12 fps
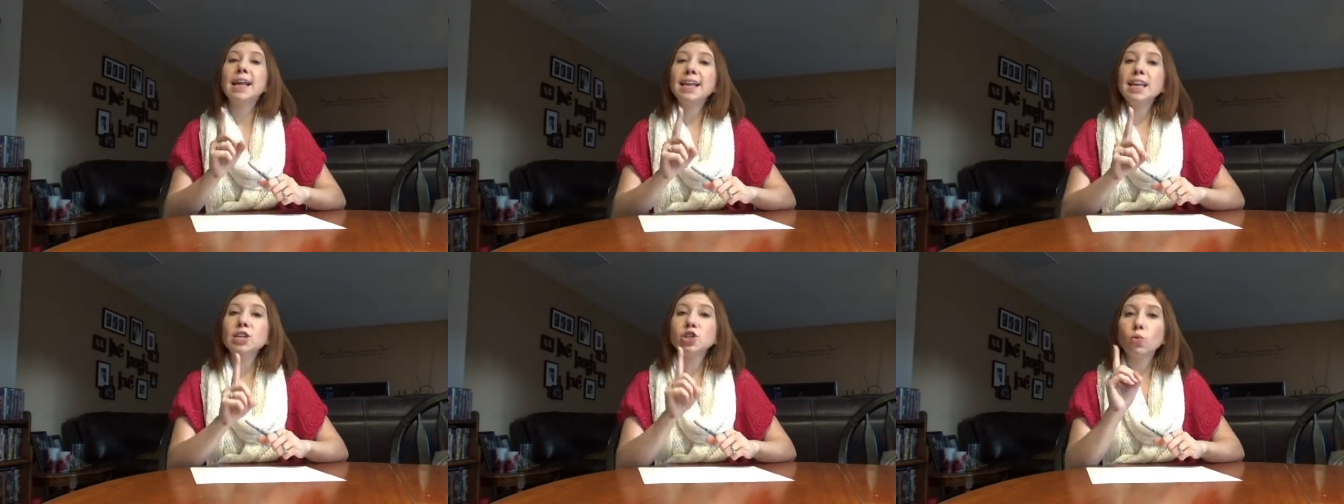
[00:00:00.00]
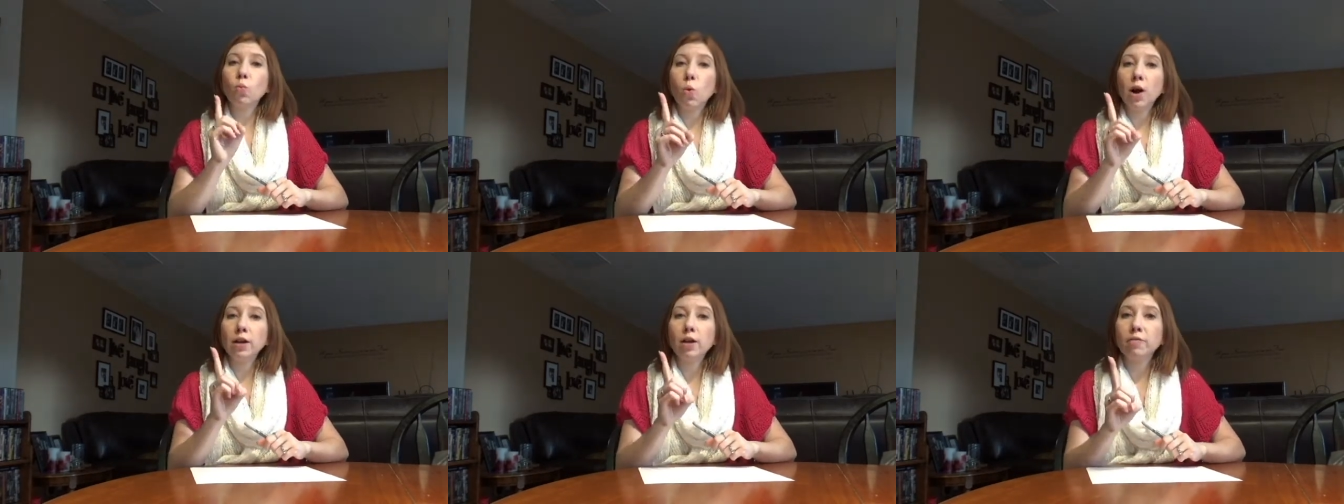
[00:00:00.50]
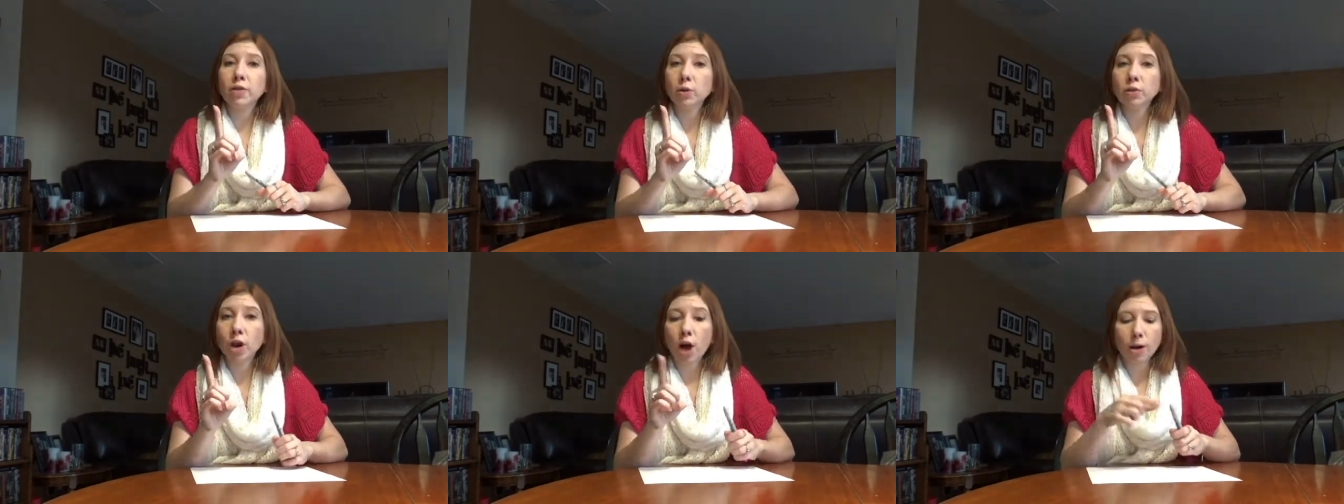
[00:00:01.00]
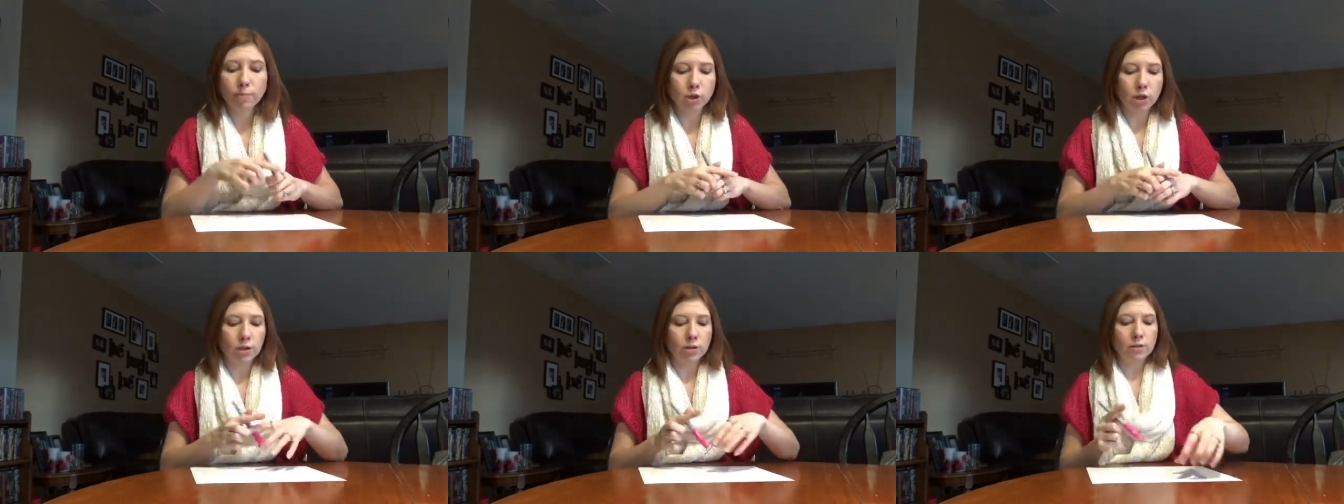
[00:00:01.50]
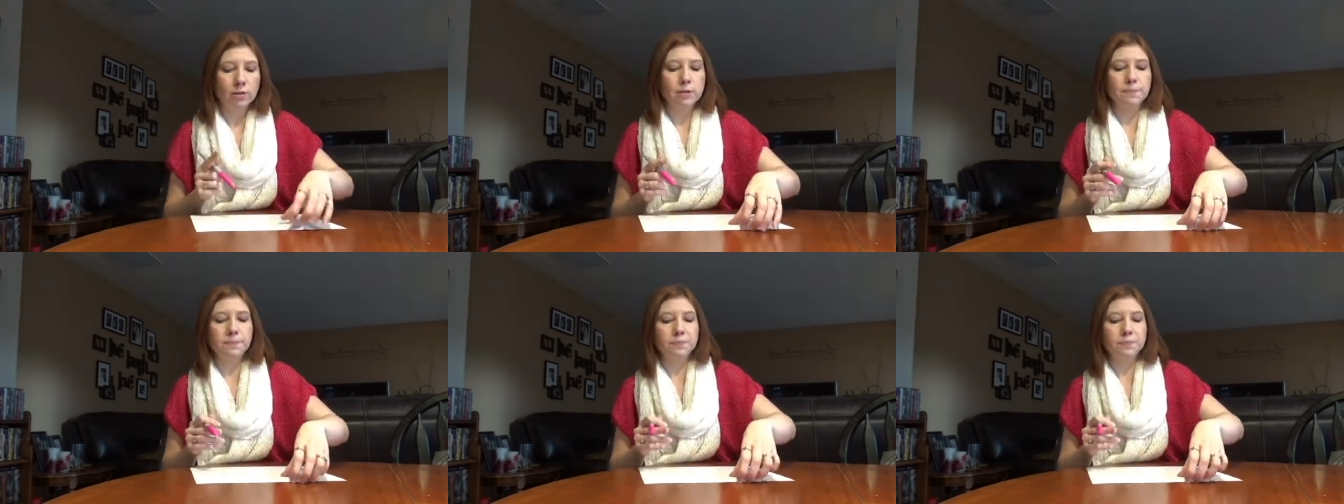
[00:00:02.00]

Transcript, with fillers: Each one of those options